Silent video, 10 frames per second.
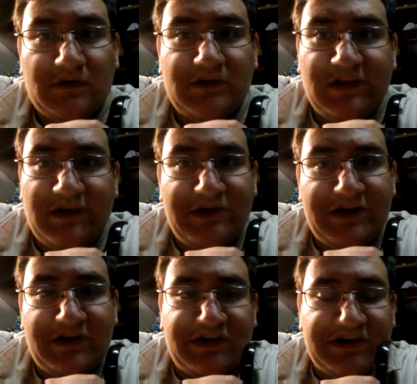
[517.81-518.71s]

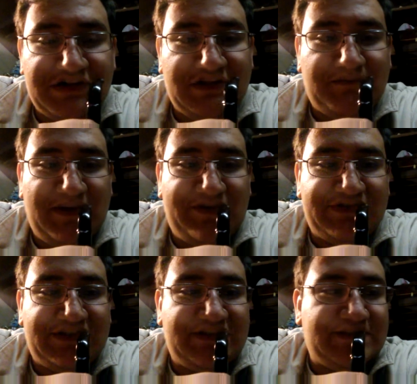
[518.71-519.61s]
limited edition
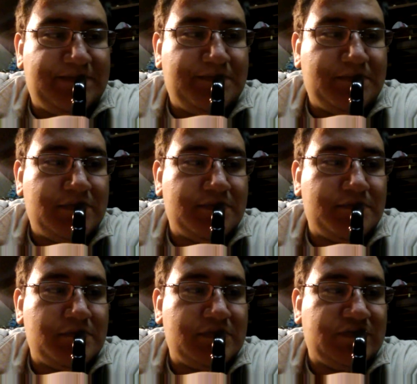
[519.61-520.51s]
Petersons,
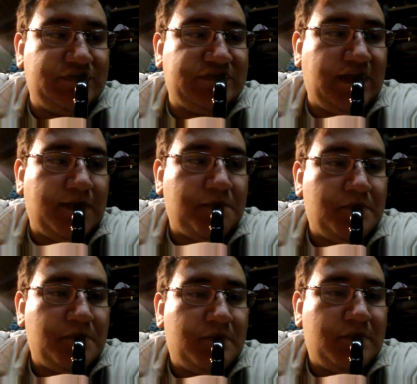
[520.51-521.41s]
so you say,
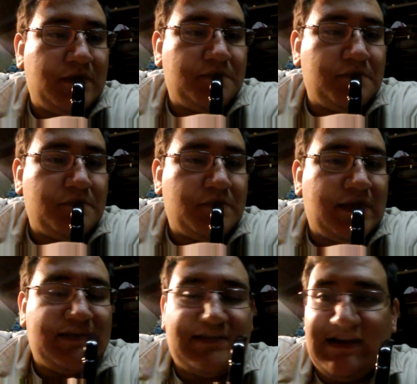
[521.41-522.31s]

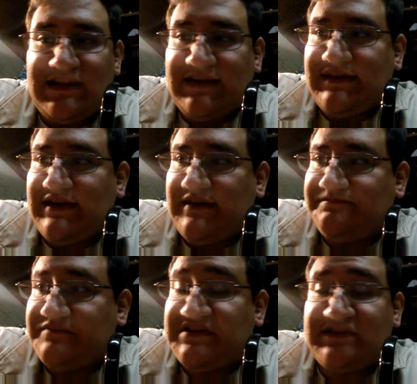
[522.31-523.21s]
kind of like
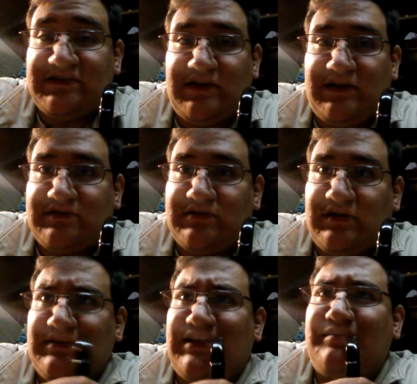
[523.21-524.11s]

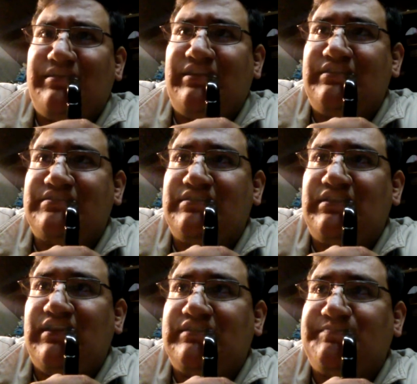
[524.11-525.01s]
no, not limited edition,
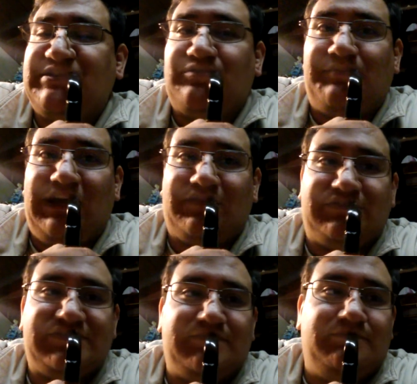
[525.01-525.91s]
the special
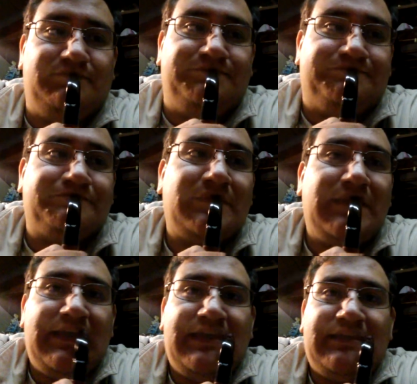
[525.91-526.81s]
models,
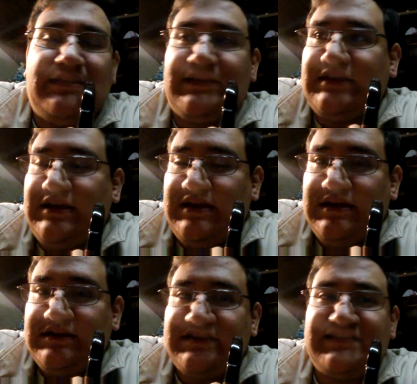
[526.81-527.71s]
like the
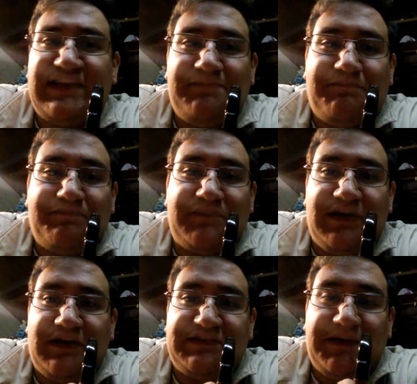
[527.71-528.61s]
Saint
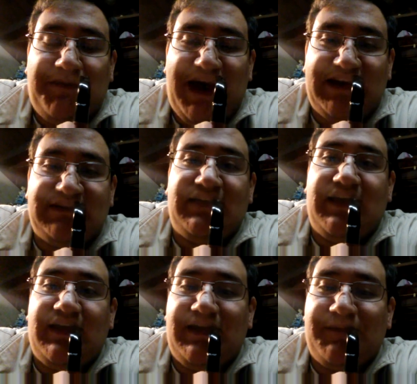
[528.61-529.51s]
Patty's
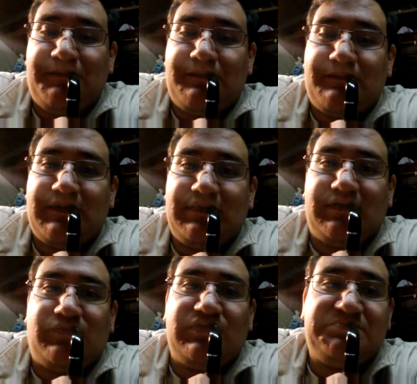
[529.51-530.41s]
Day,
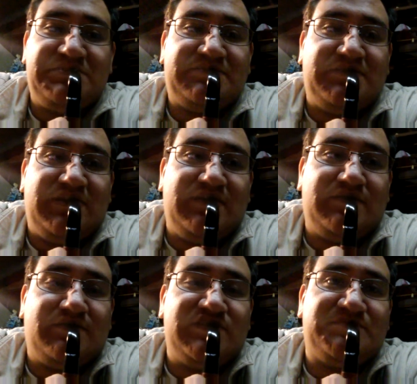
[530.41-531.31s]
the Christmas
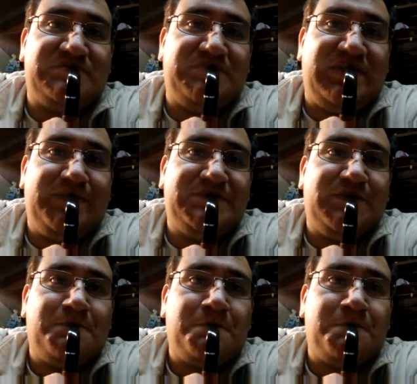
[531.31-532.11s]
pipes,